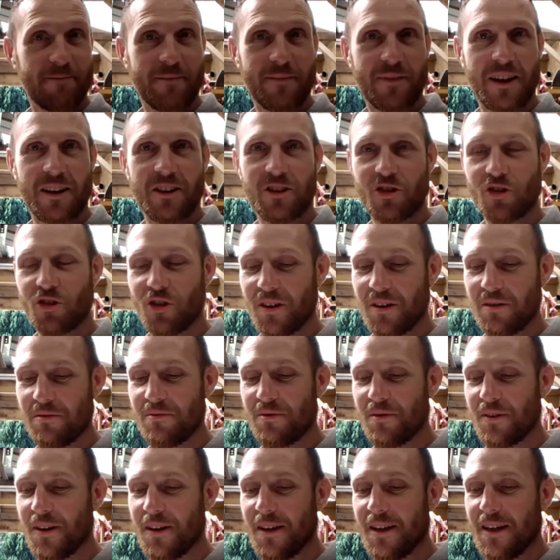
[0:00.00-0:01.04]
Thanks,
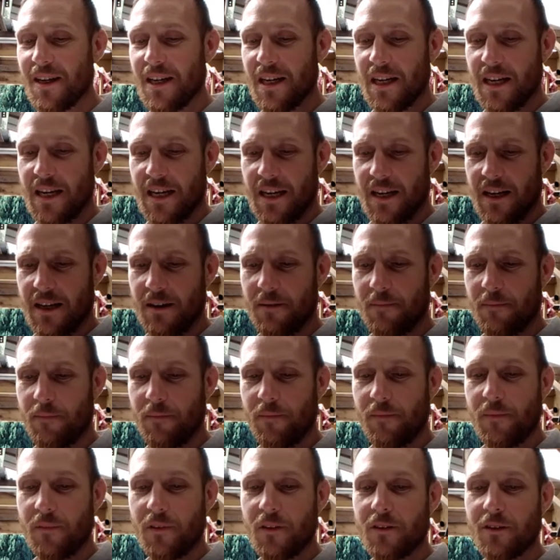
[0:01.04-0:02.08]
Trev.
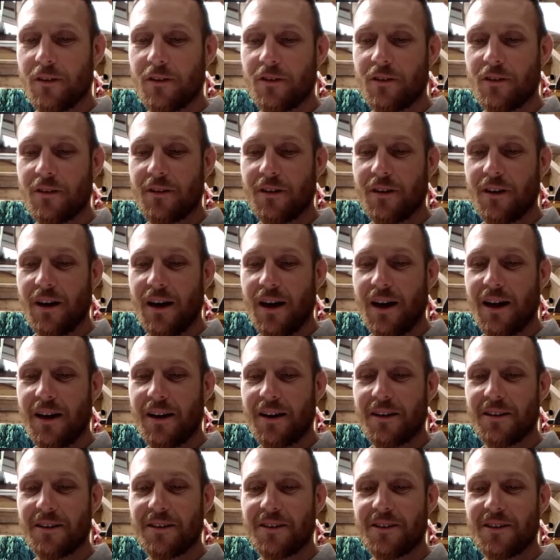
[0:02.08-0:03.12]
And
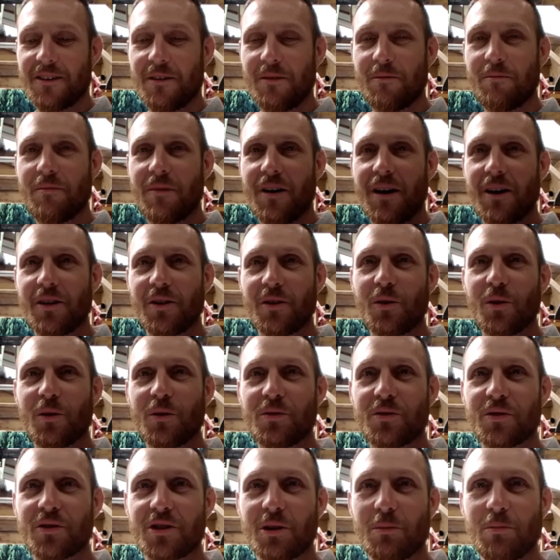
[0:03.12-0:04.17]
I don't know if
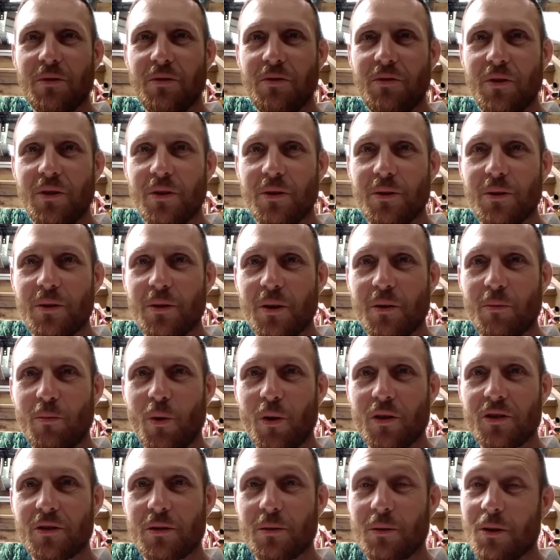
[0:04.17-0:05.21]
some of you
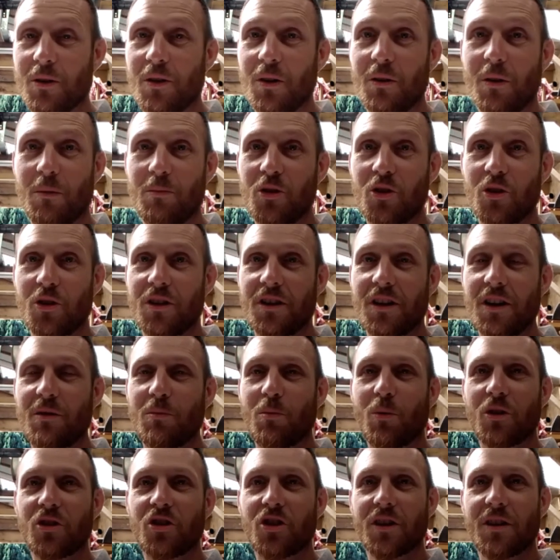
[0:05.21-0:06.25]
watch. Well, I'm sure you did
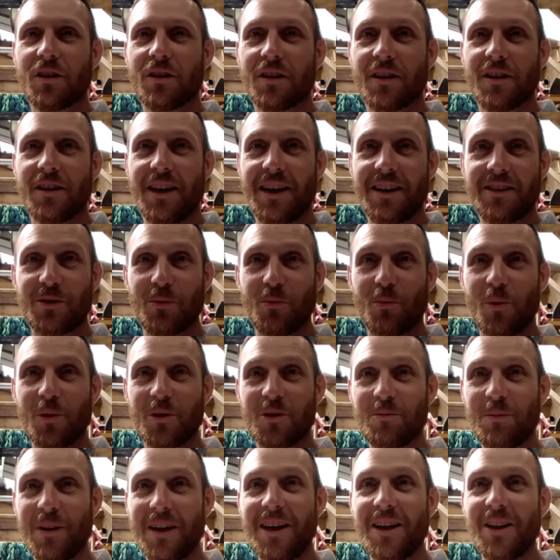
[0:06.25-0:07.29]
watch it. That yes, it
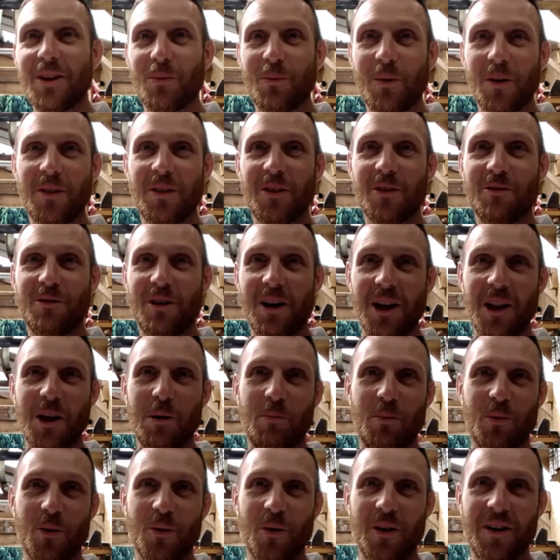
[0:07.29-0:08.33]
was me that won the Valley
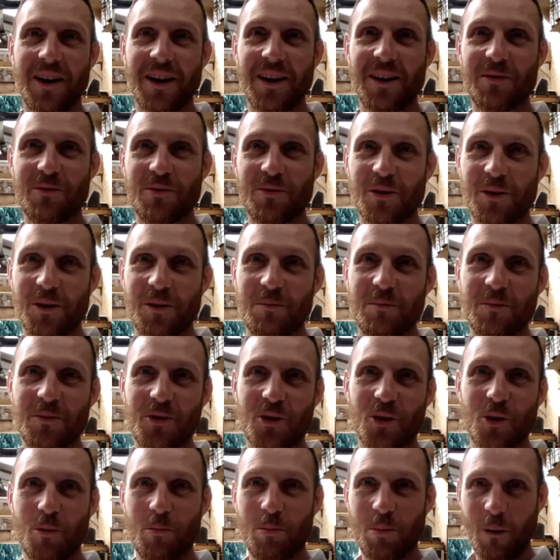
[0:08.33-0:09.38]
Pro kit from
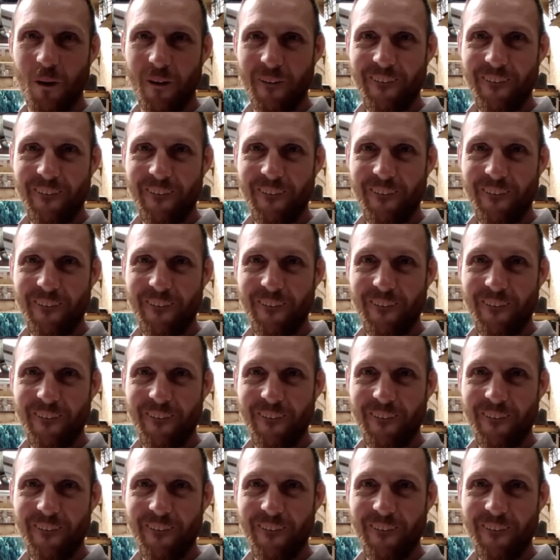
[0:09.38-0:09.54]
Soup.